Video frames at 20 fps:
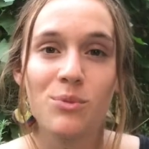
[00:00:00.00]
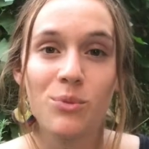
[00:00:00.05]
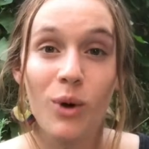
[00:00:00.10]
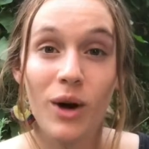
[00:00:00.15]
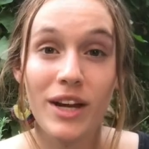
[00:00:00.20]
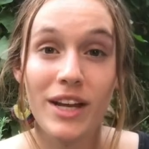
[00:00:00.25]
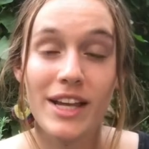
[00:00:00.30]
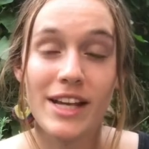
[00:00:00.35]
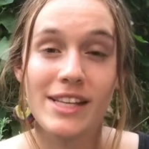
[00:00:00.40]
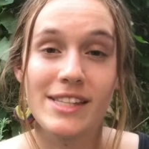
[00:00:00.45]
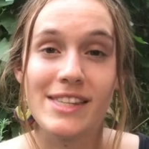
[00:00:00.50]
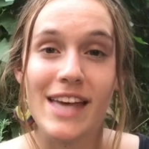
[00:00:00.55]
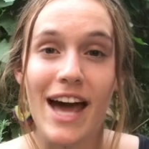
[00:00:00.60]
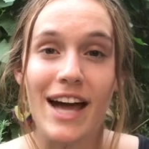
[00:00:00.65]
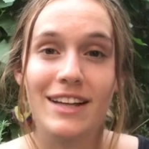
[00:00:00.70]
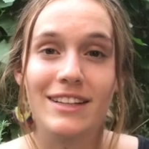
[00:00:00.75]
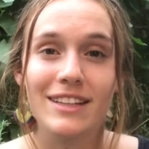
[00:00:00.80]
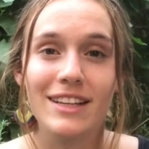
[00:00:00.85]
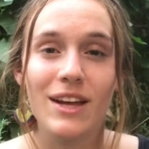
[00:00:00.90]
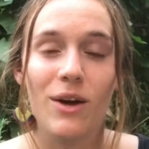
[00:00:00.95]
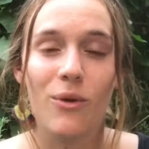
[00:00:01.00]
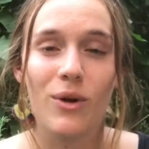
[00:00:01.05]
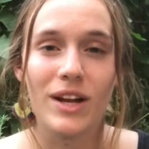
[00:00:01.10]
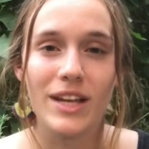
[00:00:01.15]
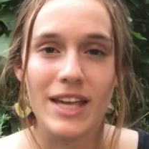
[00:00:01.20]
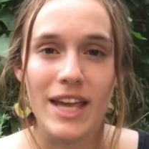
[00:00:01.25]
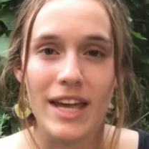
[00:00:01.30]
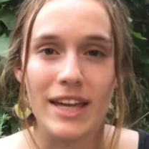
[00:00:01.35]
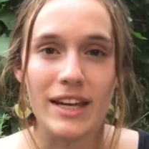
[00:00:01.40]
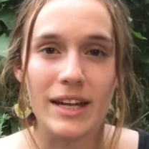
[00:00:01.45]
what exactly
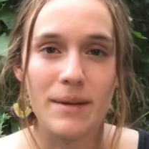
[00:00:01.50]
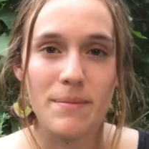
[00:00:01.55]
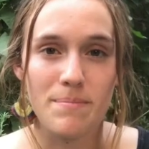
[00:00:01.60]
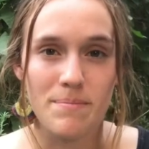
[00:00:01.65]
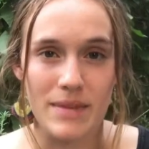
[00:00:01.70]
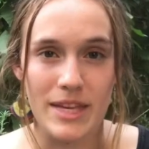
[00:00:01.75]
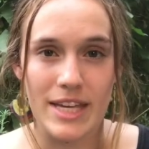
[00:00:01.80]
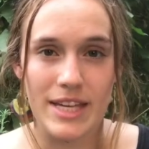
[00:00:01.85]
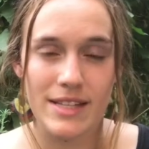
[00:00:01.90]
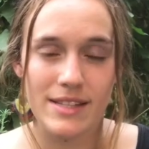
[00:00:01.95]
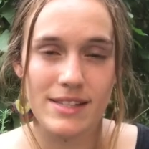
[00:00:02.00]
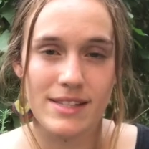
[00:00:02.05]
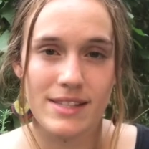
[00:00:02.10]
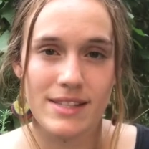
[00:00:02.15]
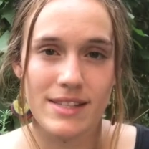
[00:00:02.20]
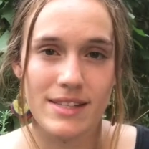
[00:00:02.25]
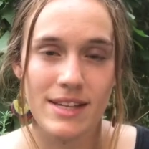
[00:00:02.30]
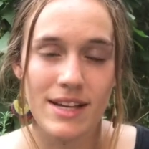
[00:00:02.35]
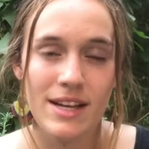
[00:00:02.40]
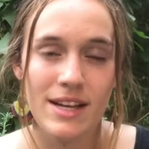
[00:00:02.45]
organic means.